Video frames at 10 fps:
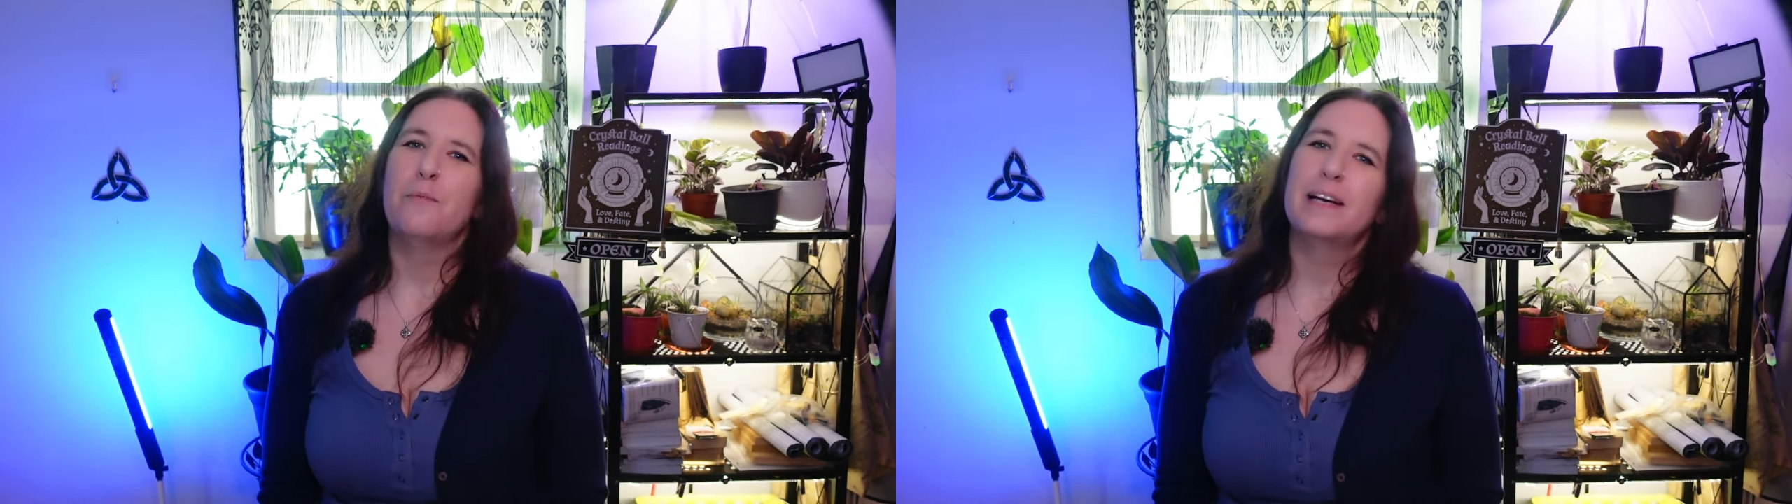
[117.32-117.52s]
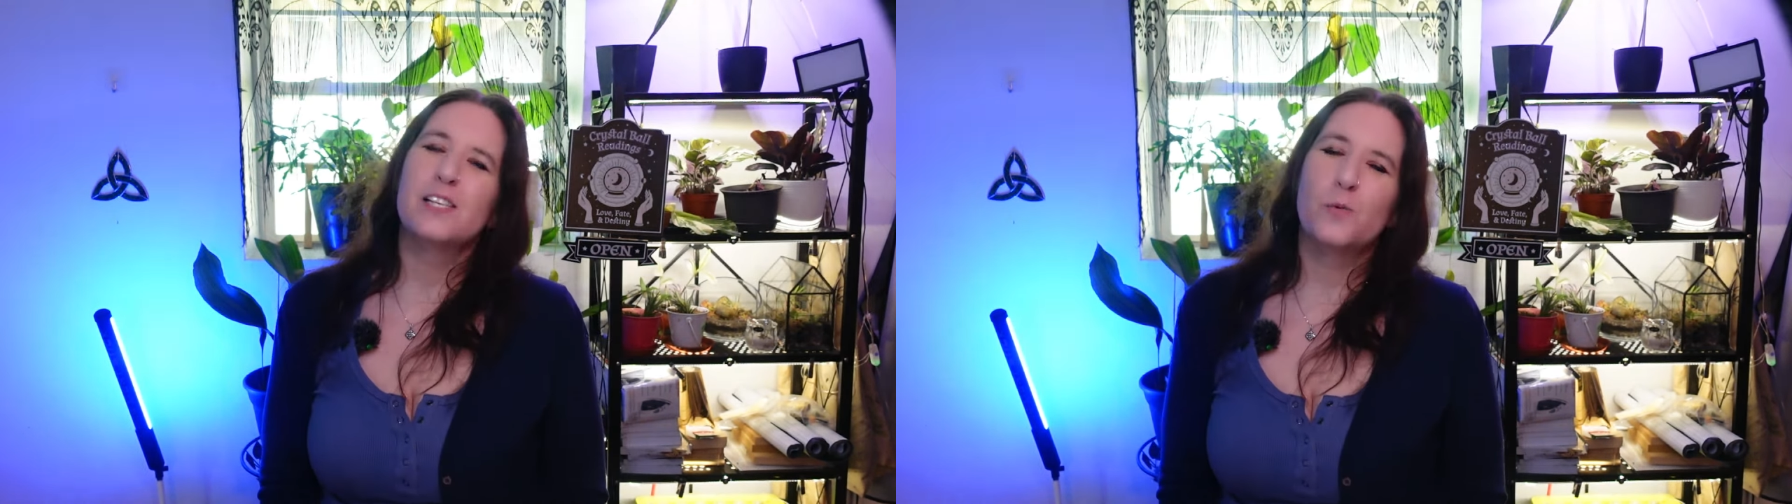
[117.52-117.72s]

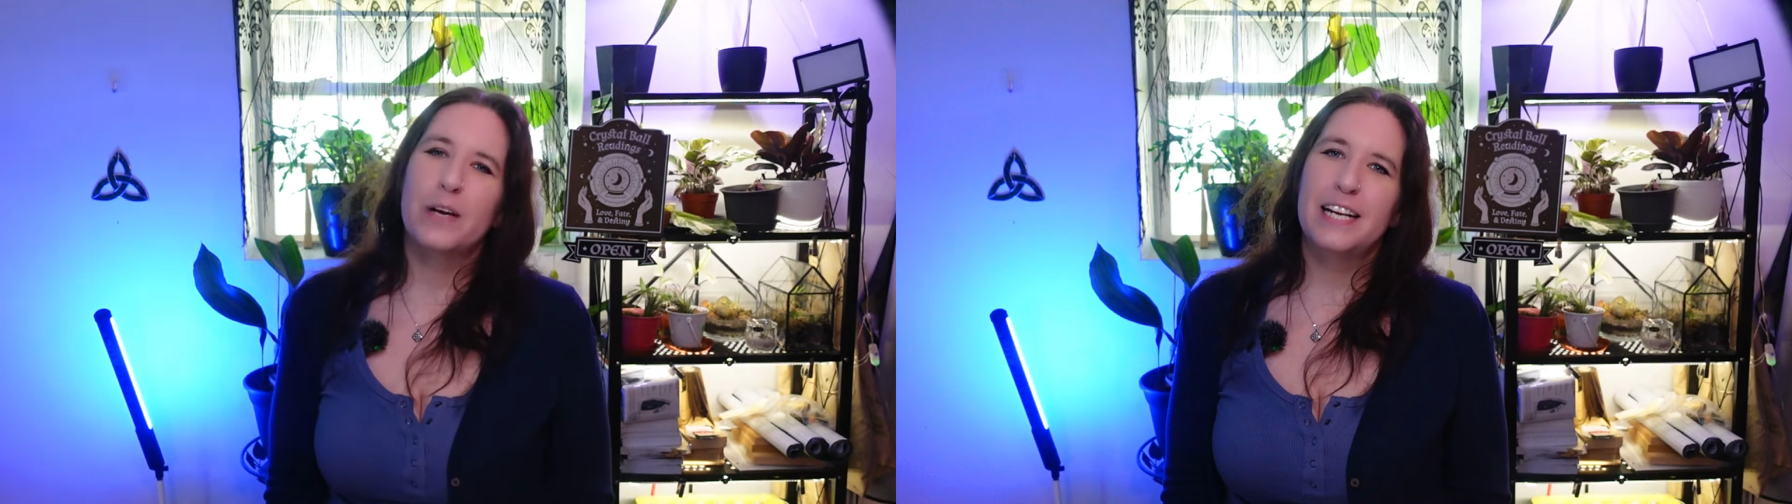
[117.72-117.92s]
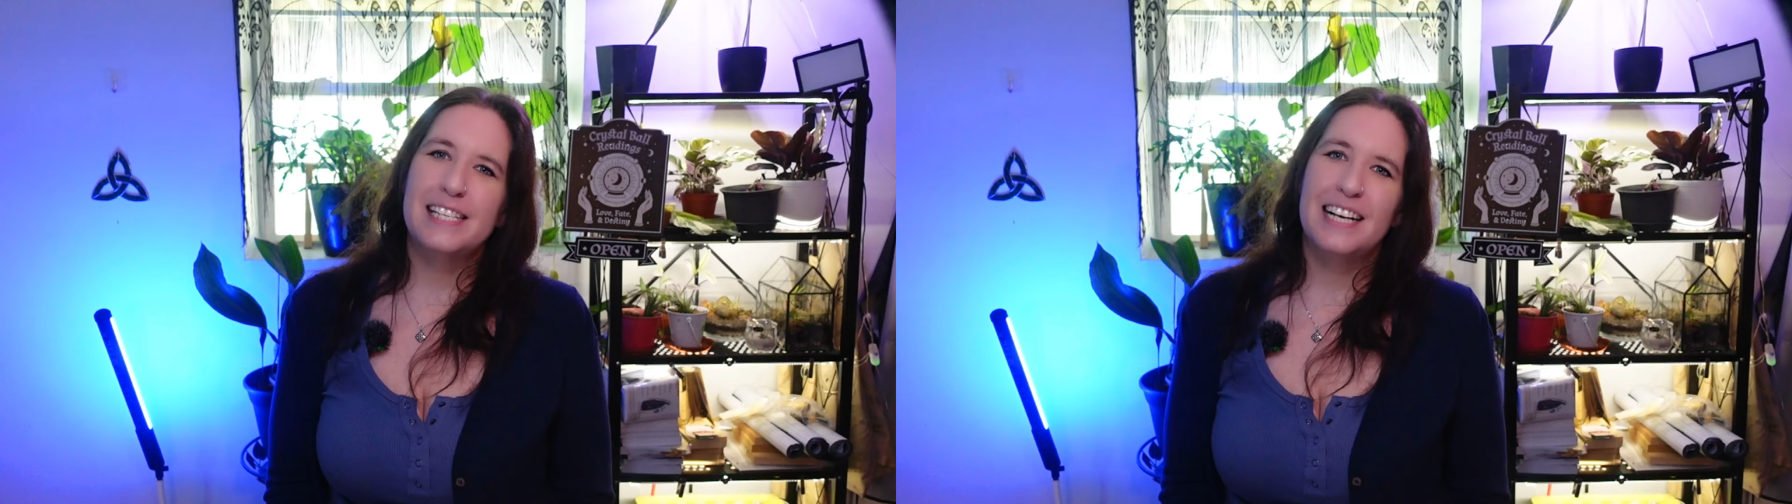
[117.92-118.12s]
best
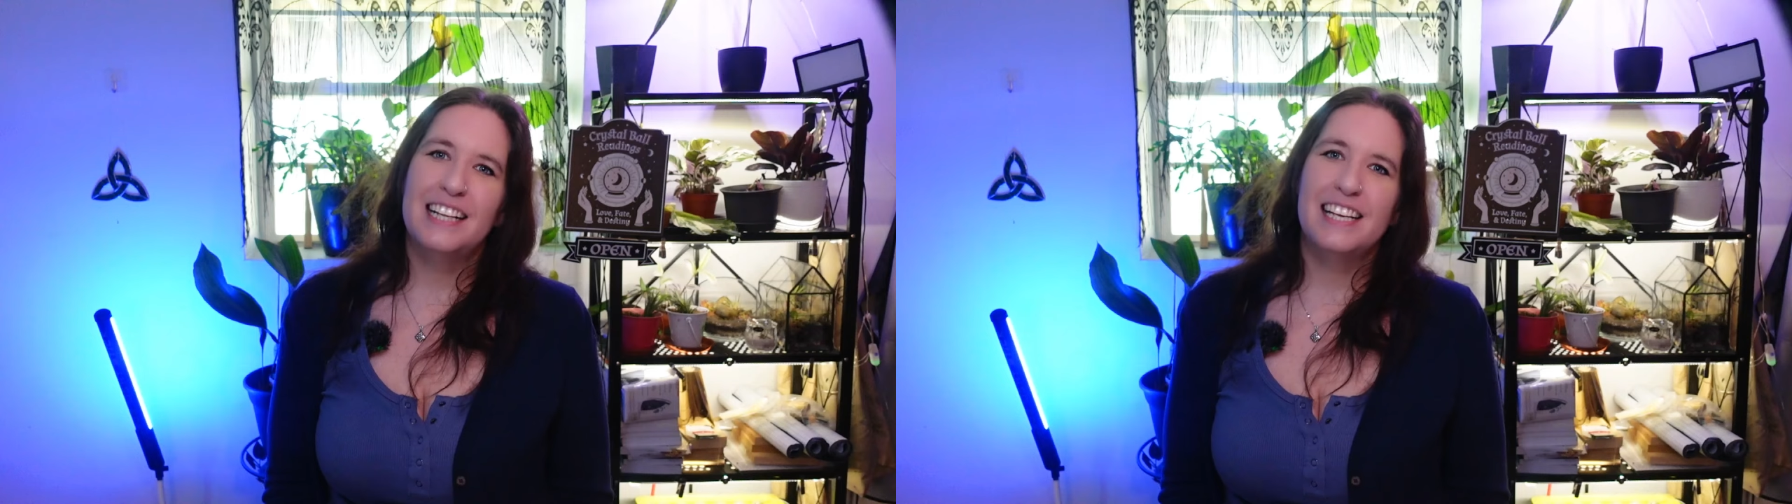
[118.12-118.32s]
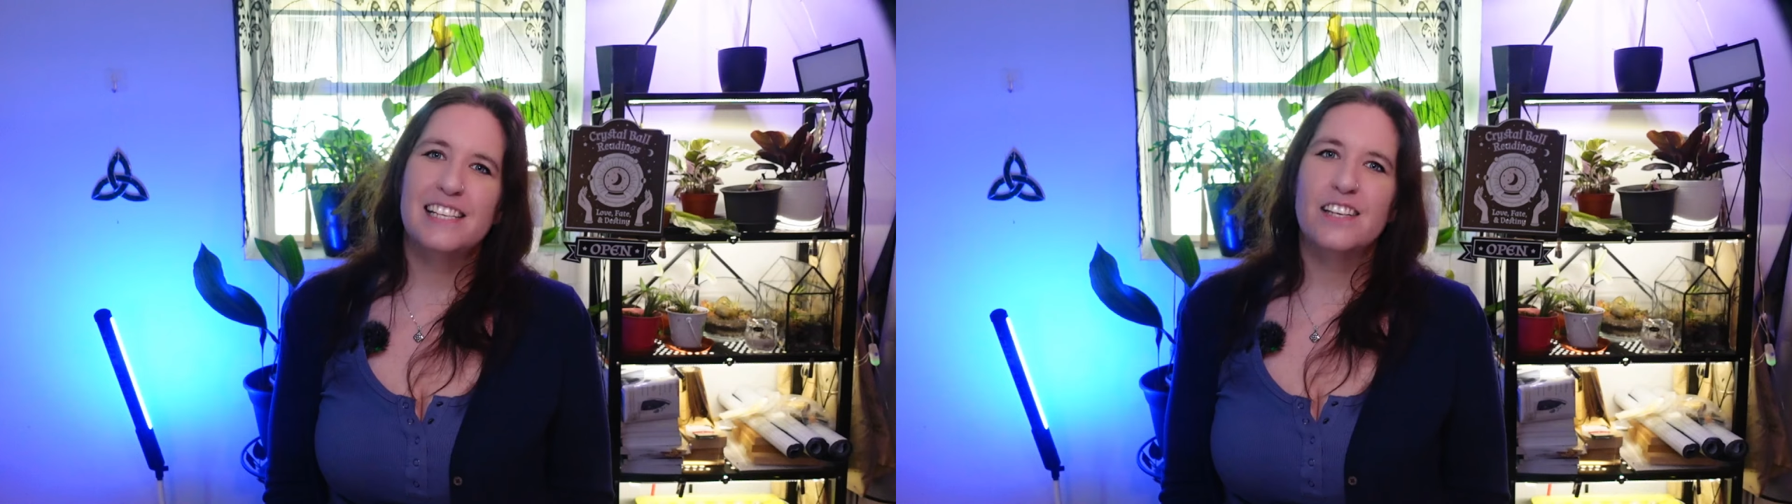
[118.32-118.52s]
way to tell
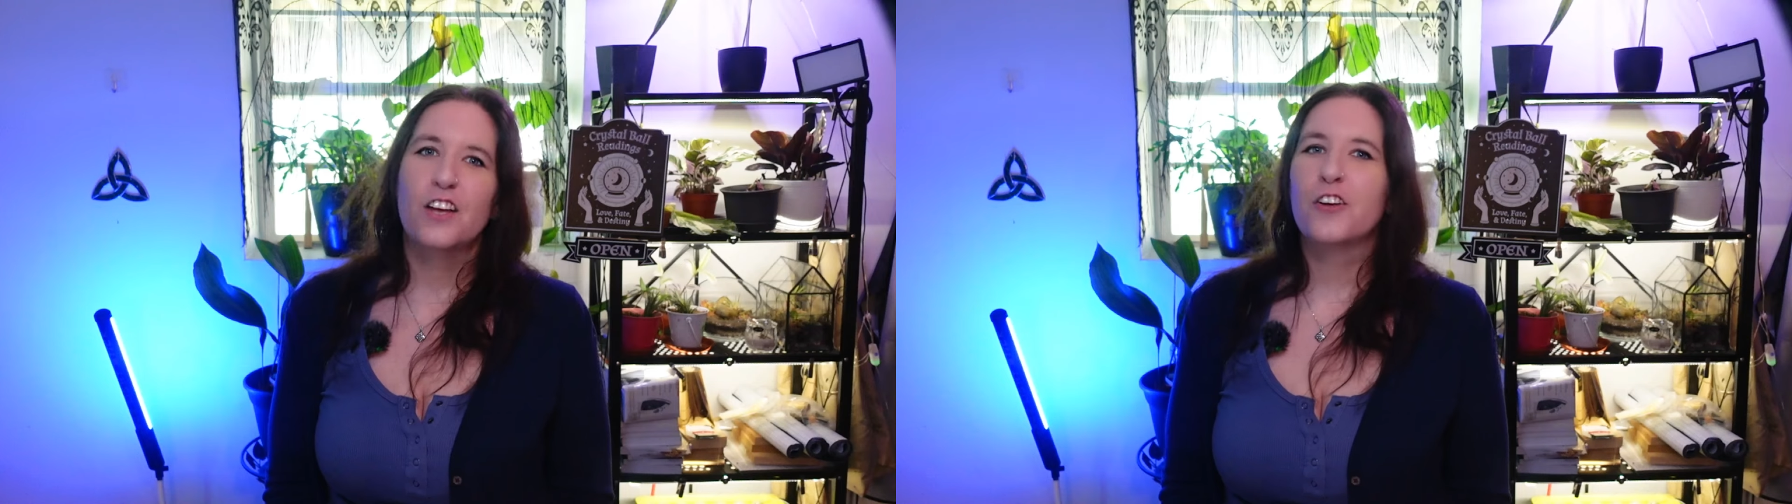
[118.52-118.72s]
is,